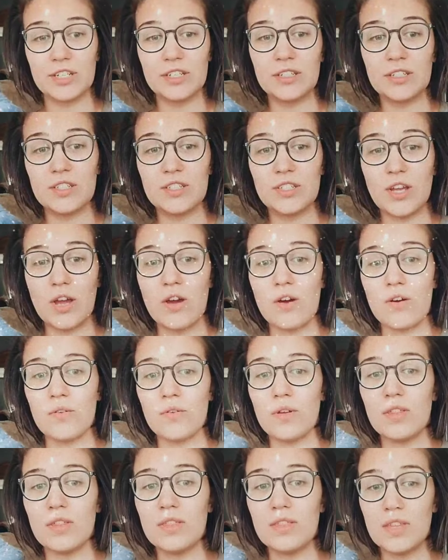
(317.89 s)
So
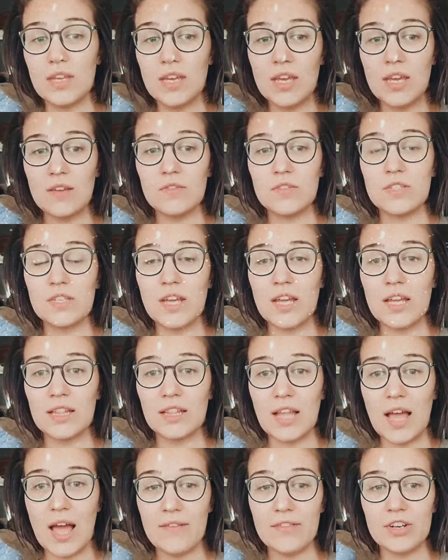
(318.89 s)
thieves and
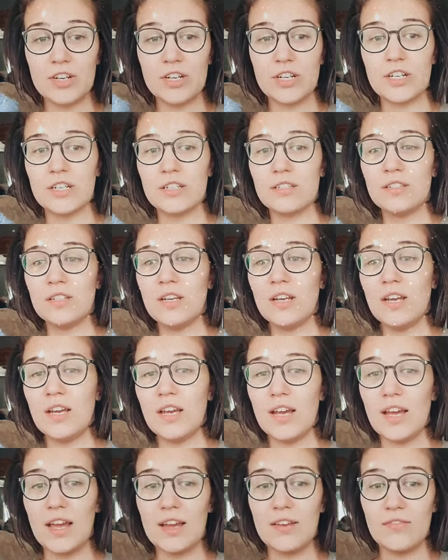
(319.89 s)
lavender
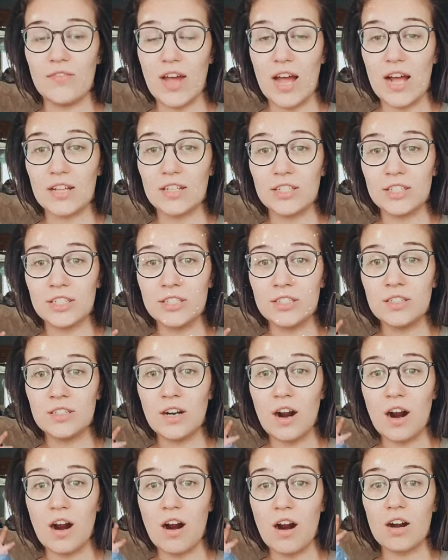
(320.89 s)
and valor
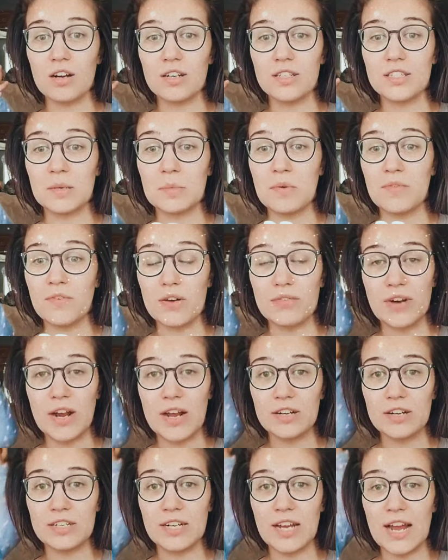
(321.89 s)
are some of our
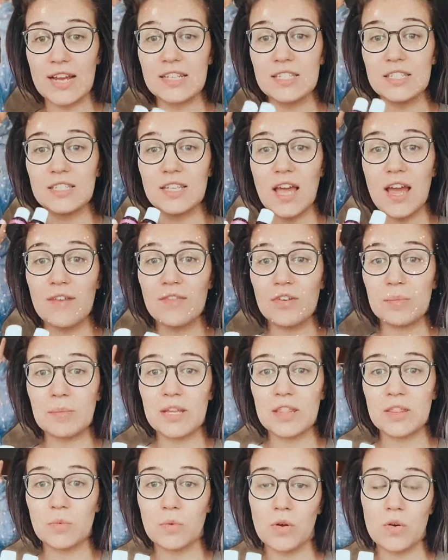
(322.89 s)
rider dies. Every
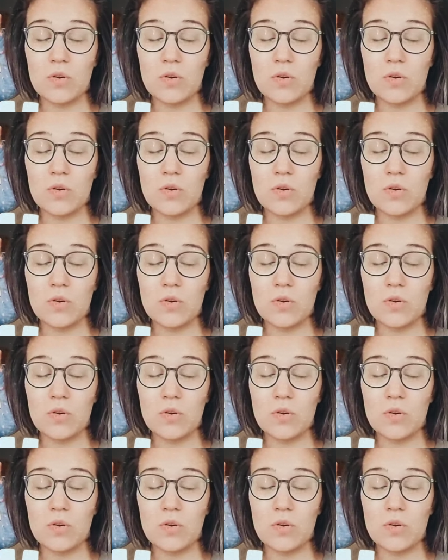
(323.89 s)
month we order